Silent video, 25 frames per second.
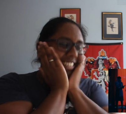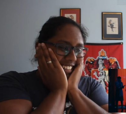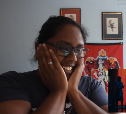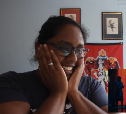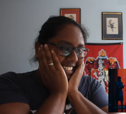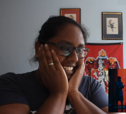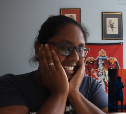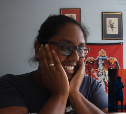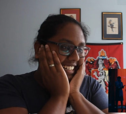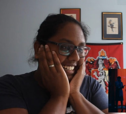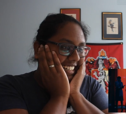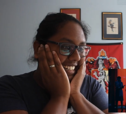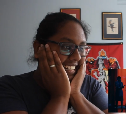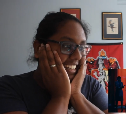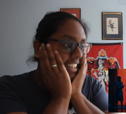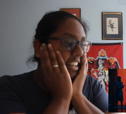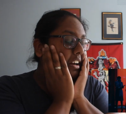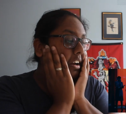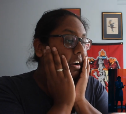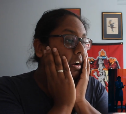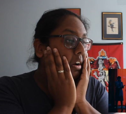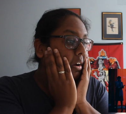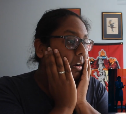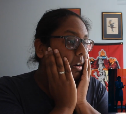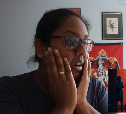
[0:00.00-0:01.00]

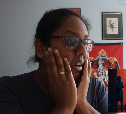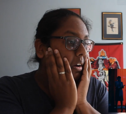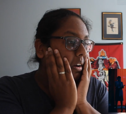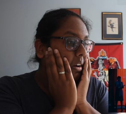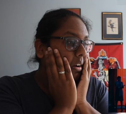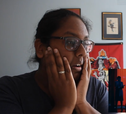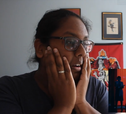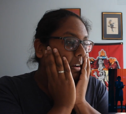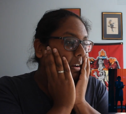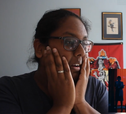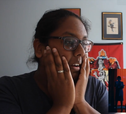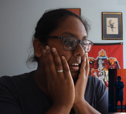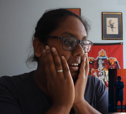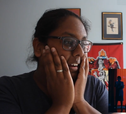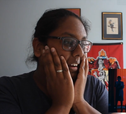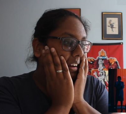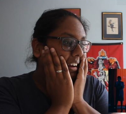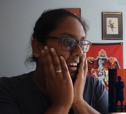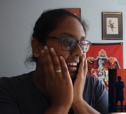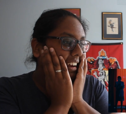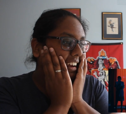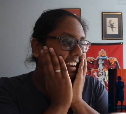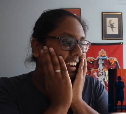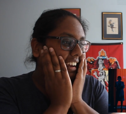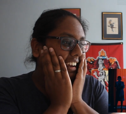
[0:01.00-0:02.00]

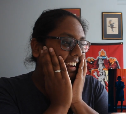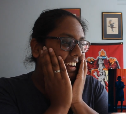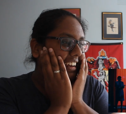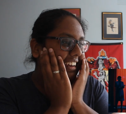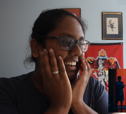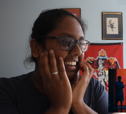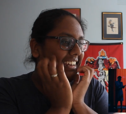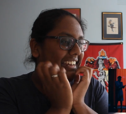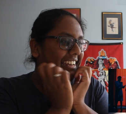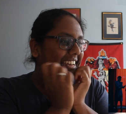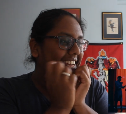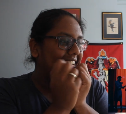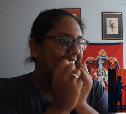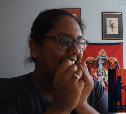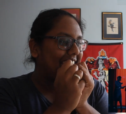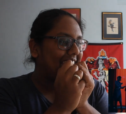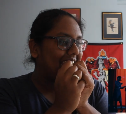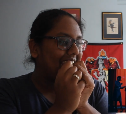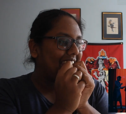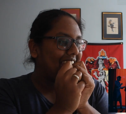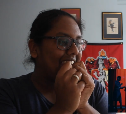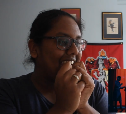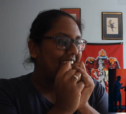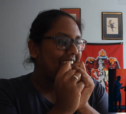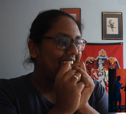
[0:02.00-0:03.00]

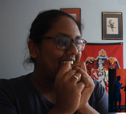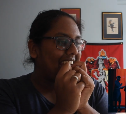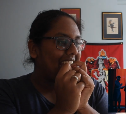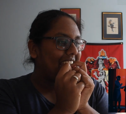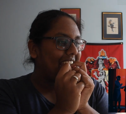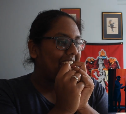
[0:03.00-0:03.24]
Nobody speaks.